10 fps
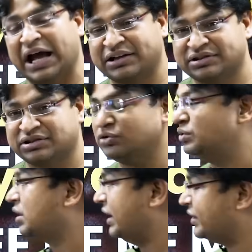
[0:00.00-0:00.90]
access to
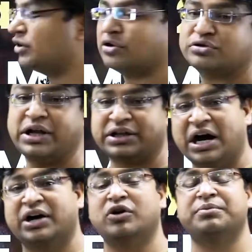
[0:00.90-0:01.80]
the content also, like the
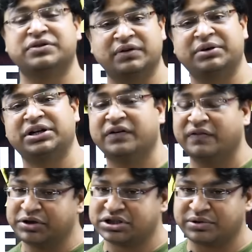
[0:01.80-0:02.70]
hard copies of the material
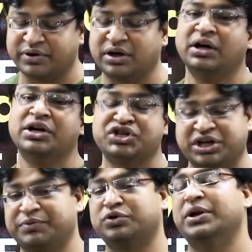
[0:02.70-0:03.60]
will be
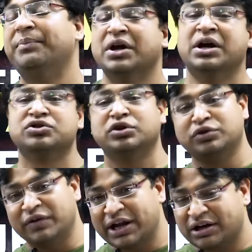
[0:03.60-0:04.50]
shipped to them. So
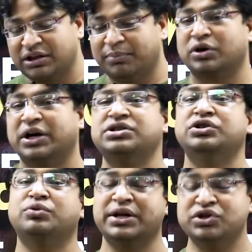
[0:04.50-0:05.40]
you will get the booklets,
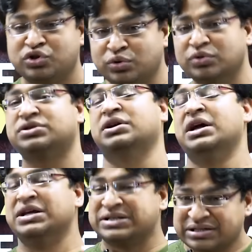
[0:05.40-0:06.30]
you can choose
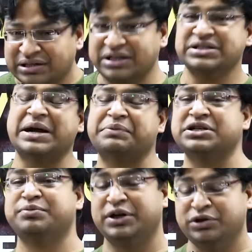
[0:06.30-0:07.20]
certain
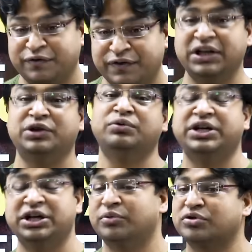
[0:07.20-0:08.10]
chapters where you feel you
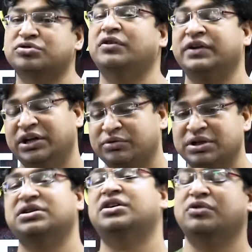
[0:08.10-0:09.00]
need more solving, and you
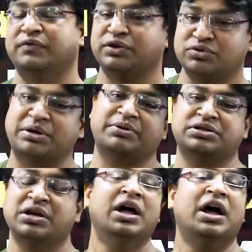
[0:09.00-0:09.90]
can start solving those
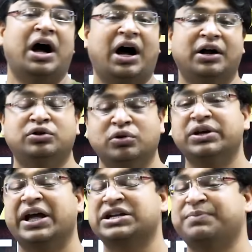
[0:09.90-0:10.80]
chapters. Don't
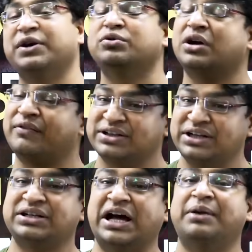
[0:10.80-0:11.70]
expect to cover the
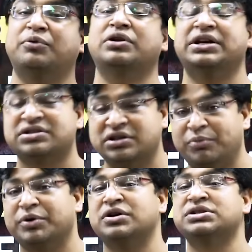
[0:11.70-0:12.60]
entire booklets now,
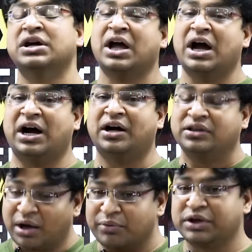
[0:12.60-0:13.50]
because
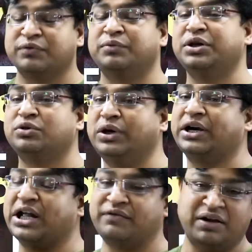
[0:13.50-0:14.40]
now it would be too
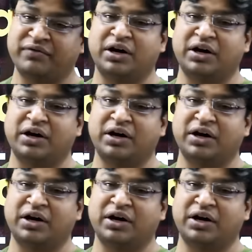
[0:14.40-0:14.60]
late. Like we have